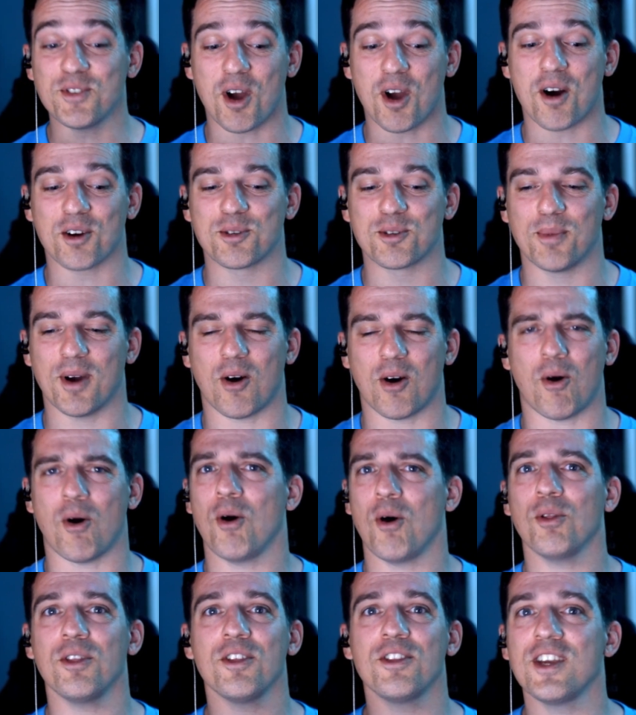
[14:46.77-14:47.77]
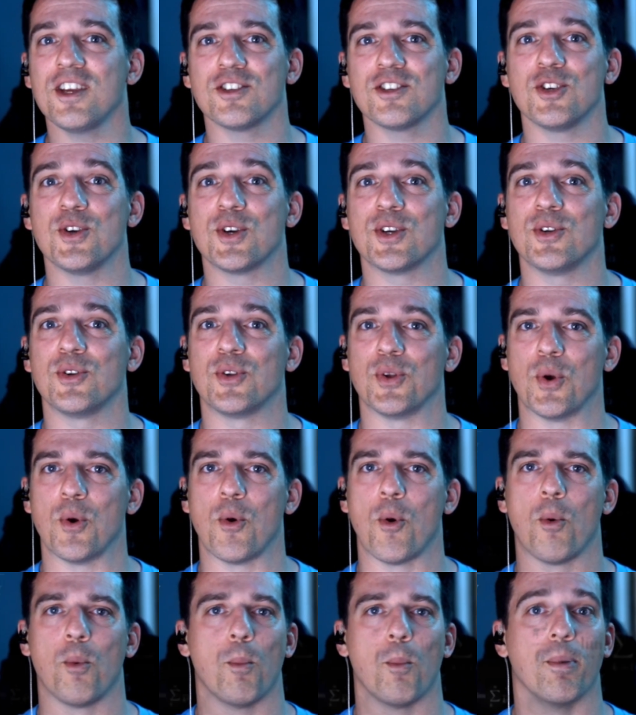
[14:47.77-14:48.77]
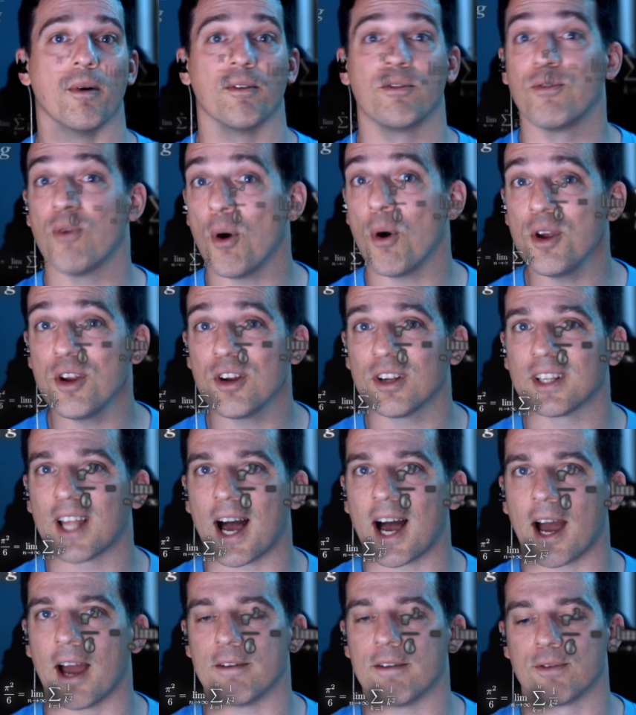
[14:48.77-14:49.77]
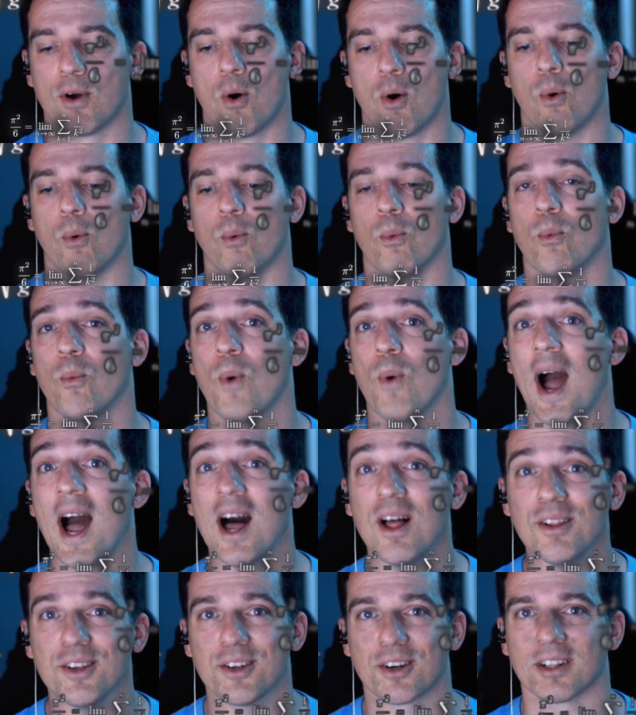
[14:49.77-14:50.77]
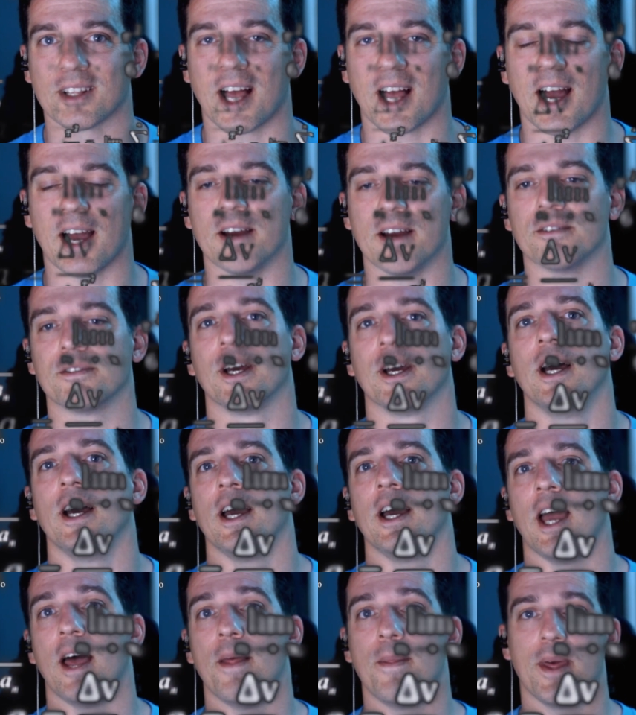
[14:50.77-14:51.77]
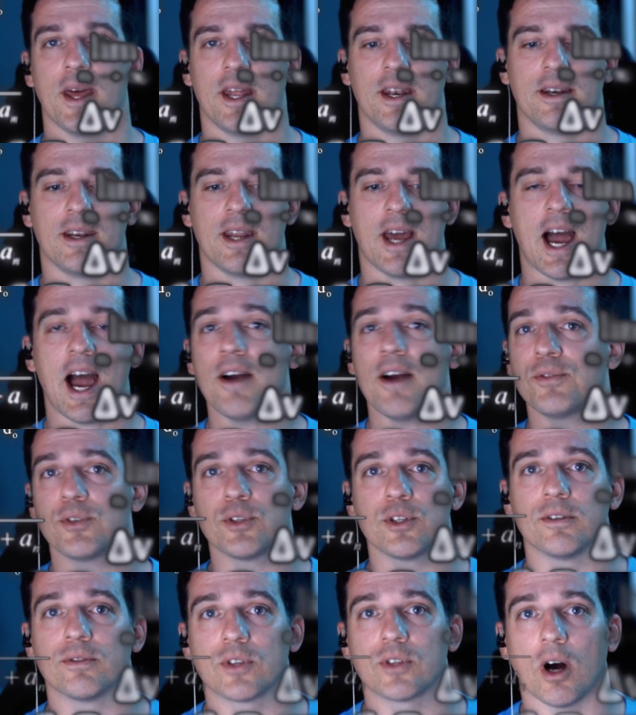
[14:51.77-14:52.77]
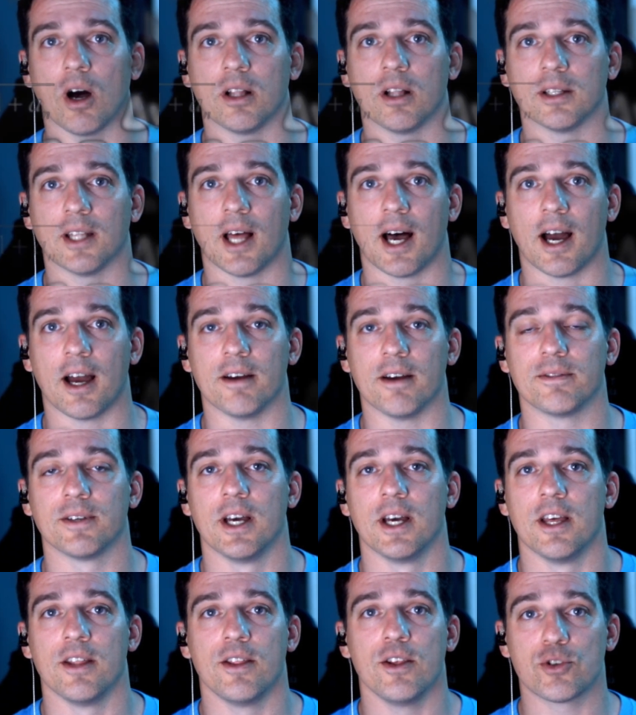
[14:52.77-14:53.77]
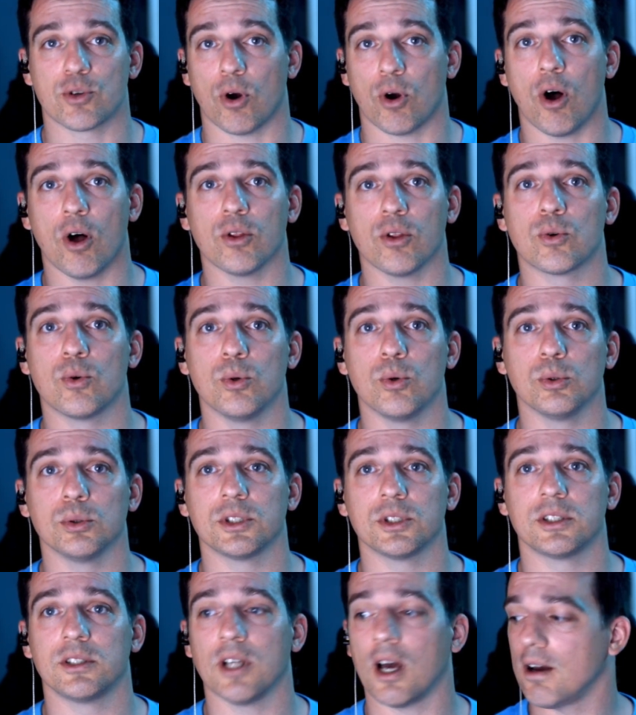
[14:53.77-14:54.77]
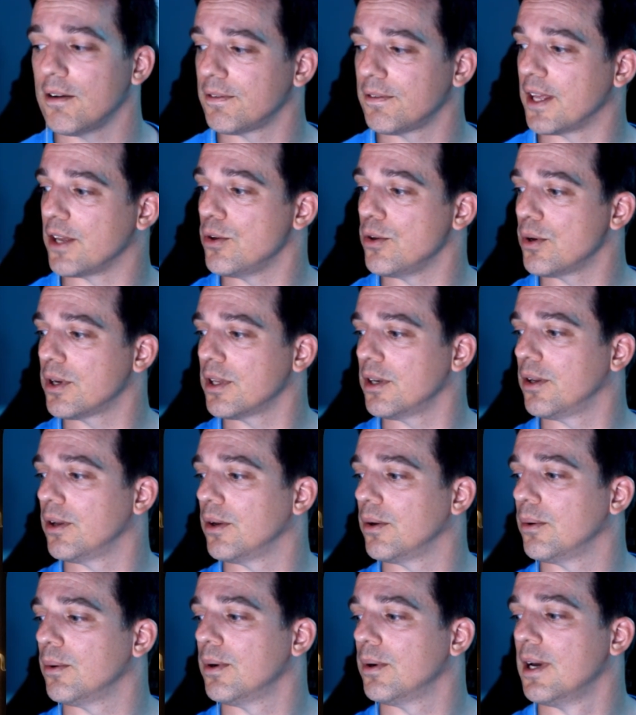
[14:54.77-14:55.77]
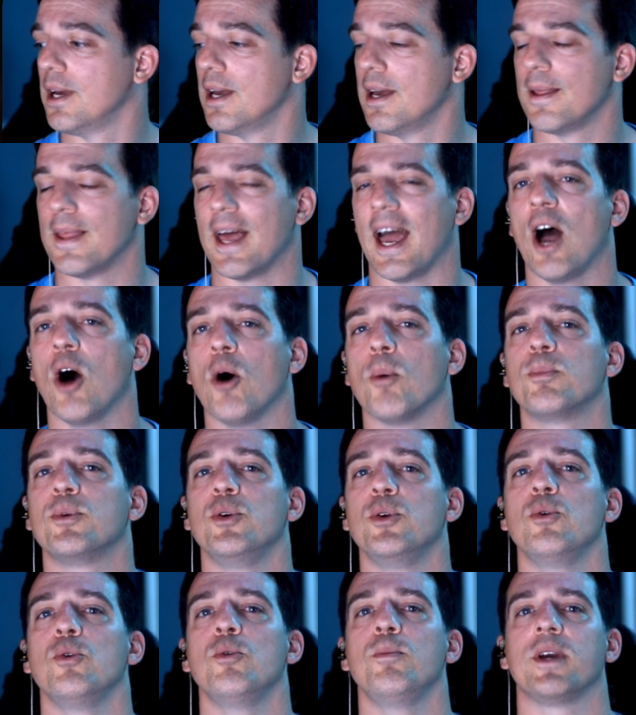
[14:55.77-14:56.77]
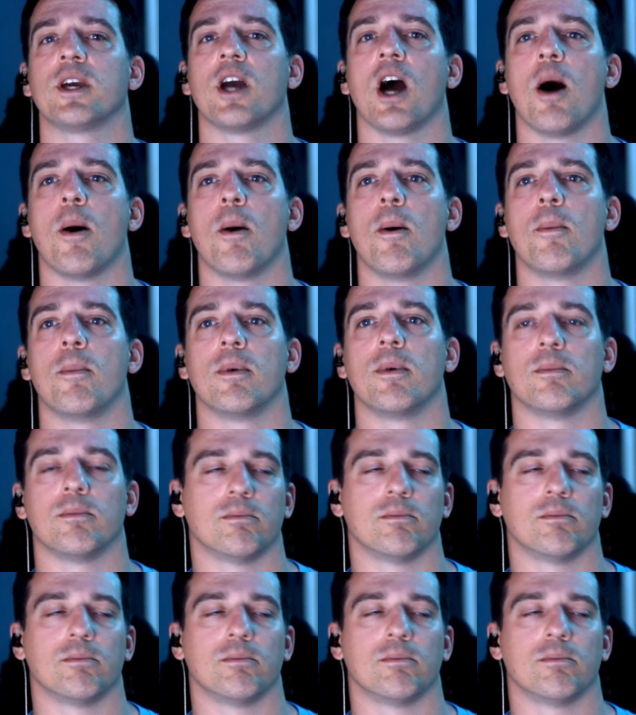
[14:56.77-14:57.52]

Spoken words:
talked about all the things that you can do before you're live, while you're live, and then after you've gone live, these are all the cool stuff that you can do to help you become